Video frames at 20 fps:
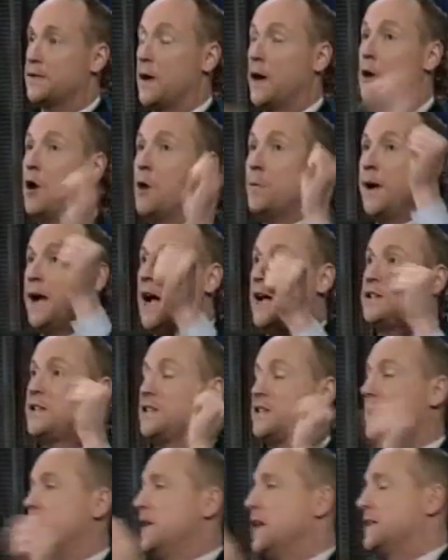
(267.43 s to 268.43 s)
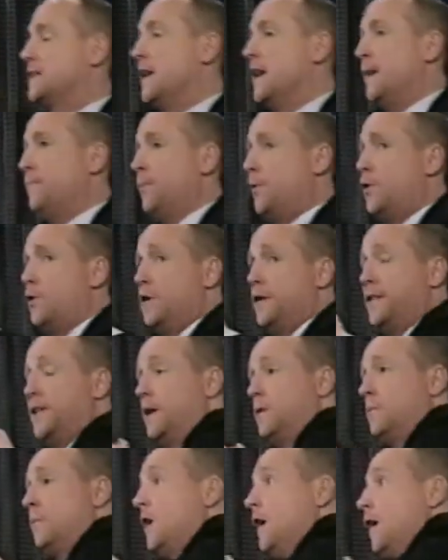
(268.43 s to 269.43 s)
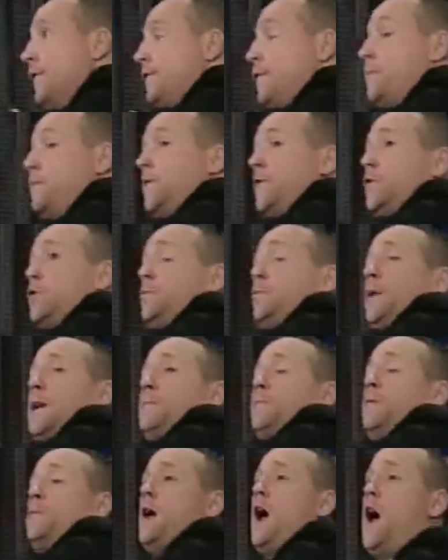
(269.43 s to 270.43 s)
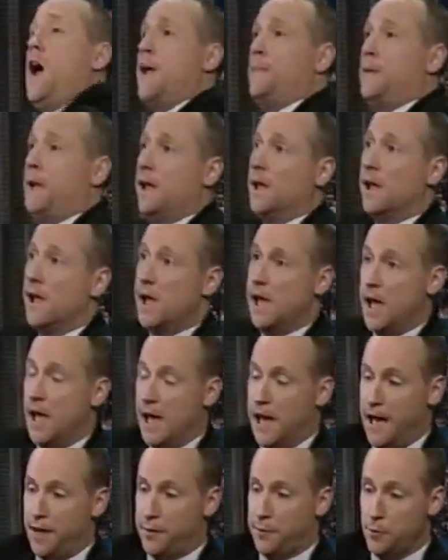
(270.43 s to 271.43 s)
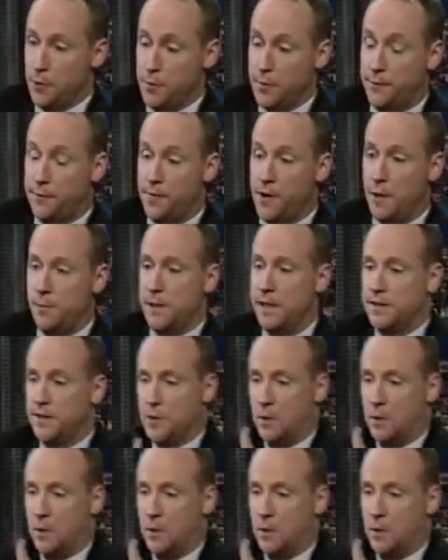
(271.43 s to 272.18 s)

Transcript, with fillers: So I go, oh, my God. She said, yes. And I pulled him from two people behind me, and I threw him in front of me.